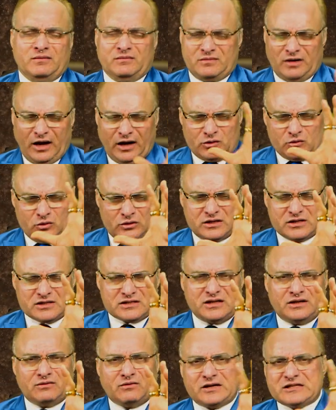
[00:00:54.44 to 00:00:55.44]
Try to
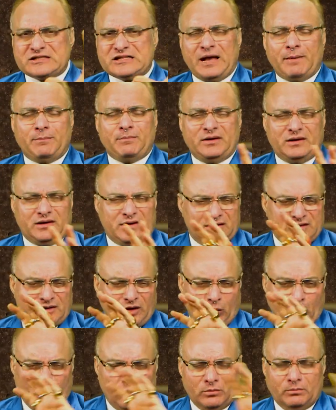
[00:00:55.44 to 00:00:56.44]
understand what is happening in the
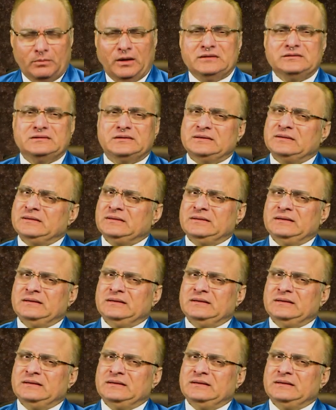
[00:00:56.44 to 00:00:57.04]
whole month